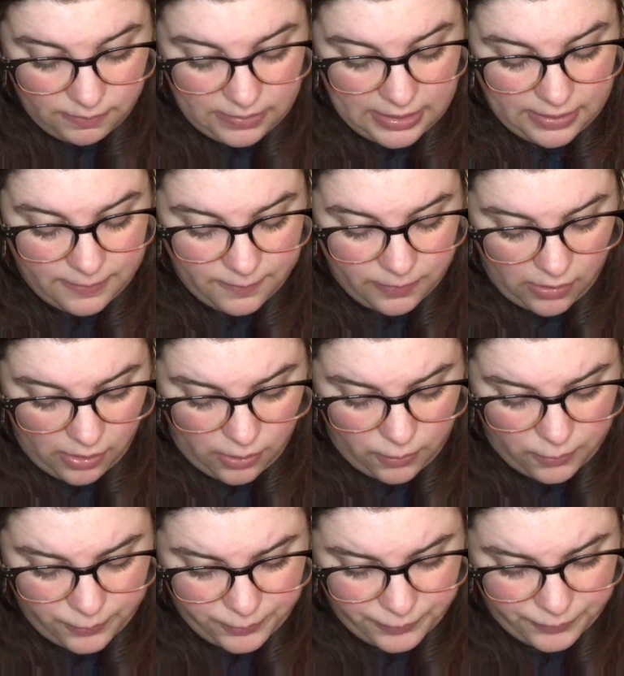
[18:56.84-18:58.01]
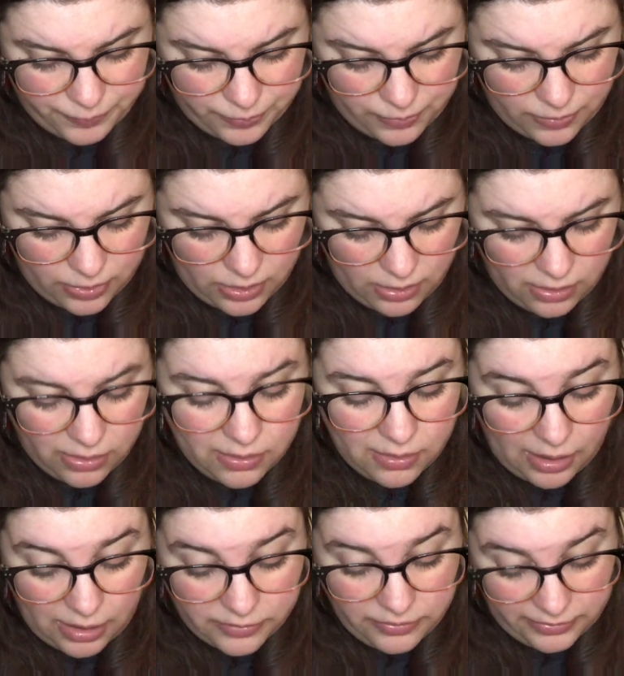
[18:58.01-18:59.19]
Me. Oh.
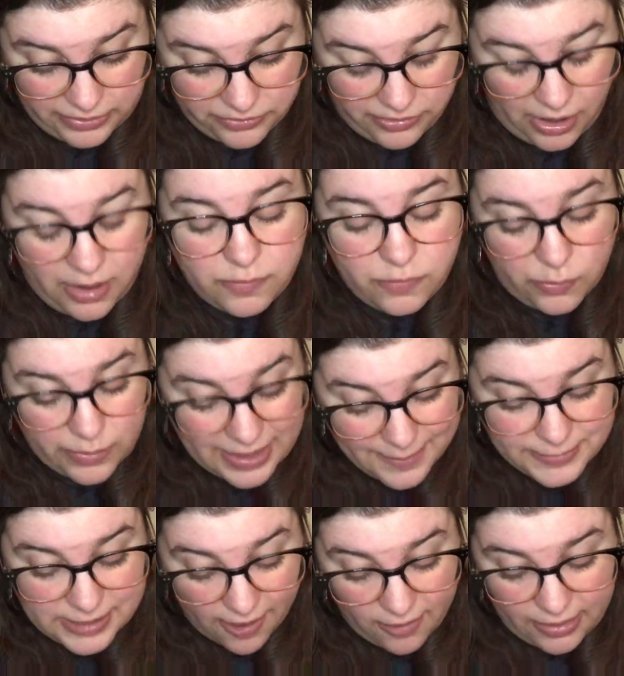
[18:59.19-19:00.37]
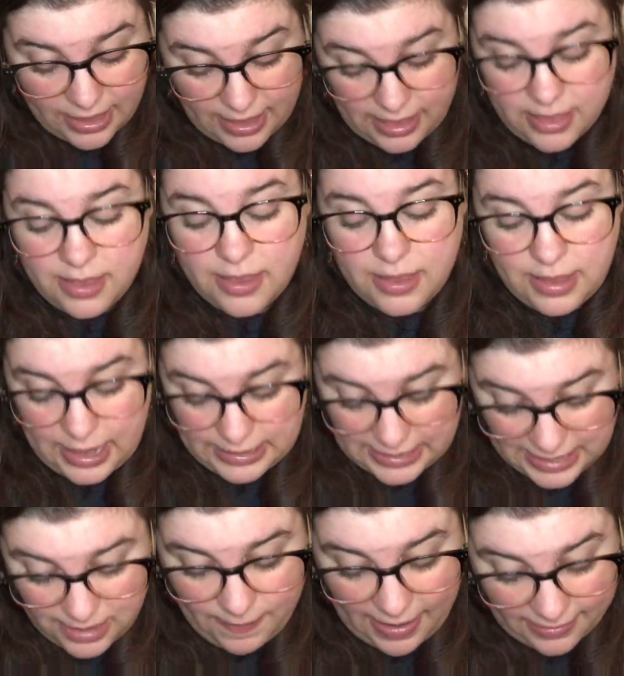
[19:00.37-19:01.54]
Aunt Alicia. So keep talking and
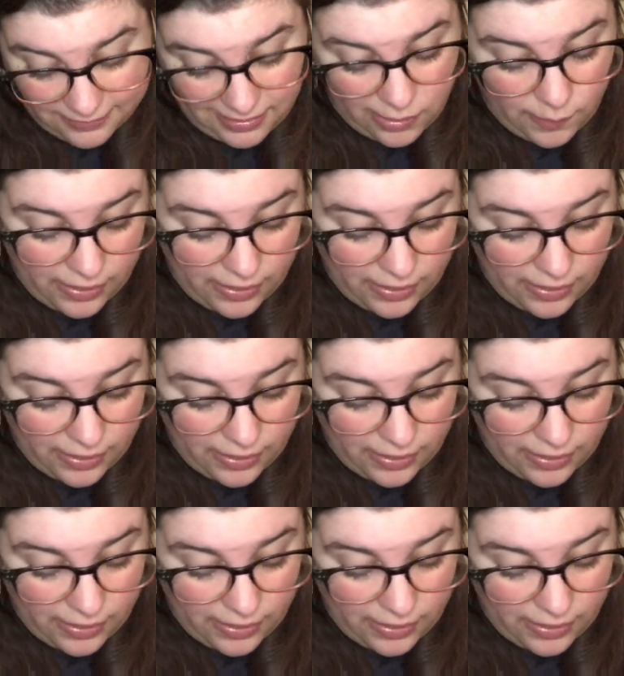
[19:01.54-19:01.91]
keep asking